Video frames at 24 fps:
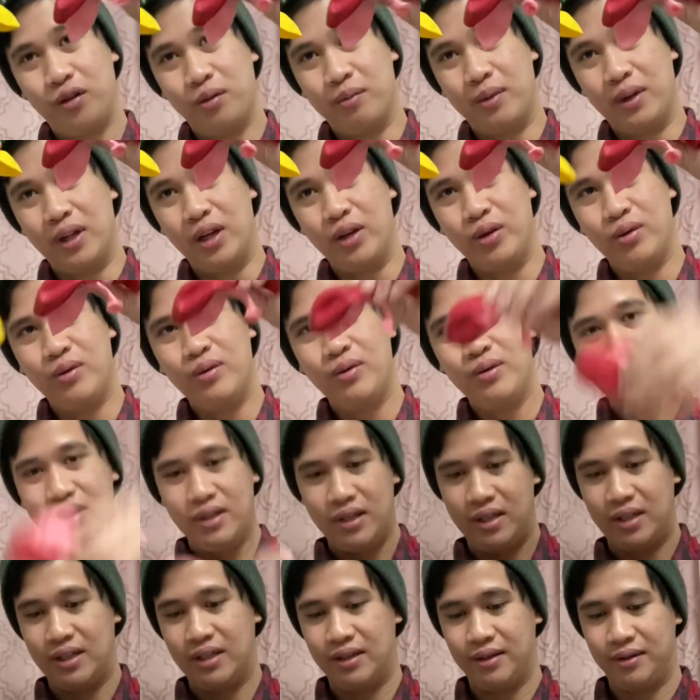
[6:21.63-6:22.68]

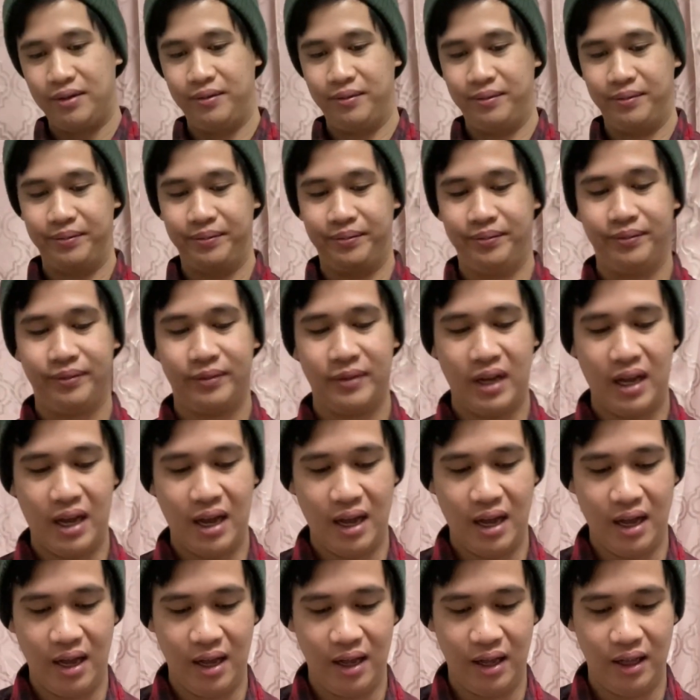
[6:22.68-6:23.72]
balloons.
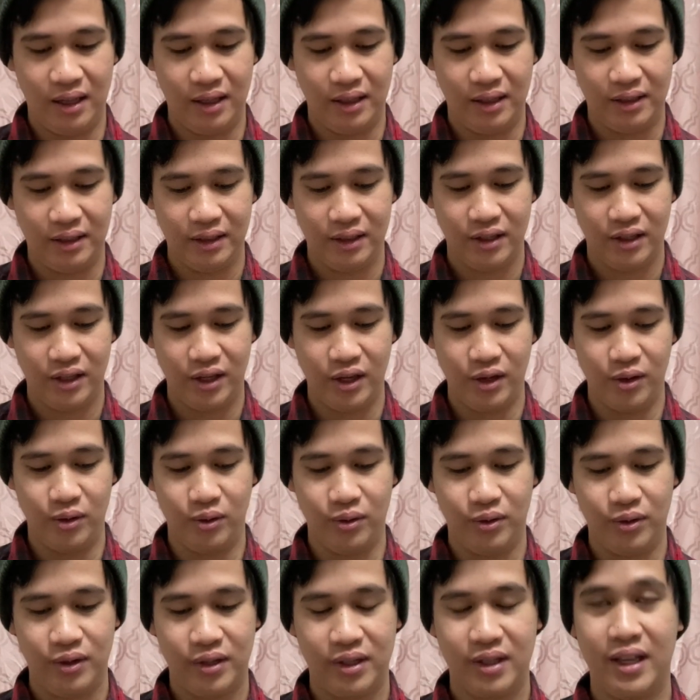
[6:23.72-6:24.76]
I'll
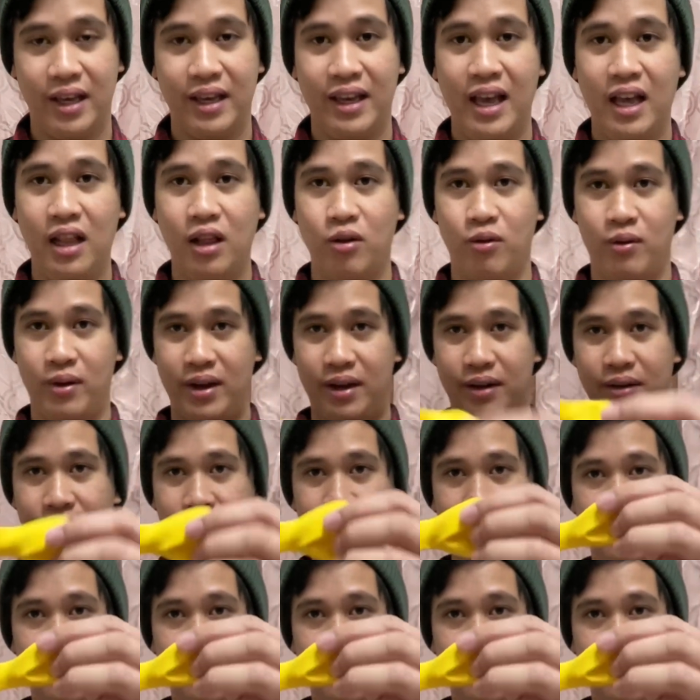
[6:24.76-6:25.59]
use the yellow one.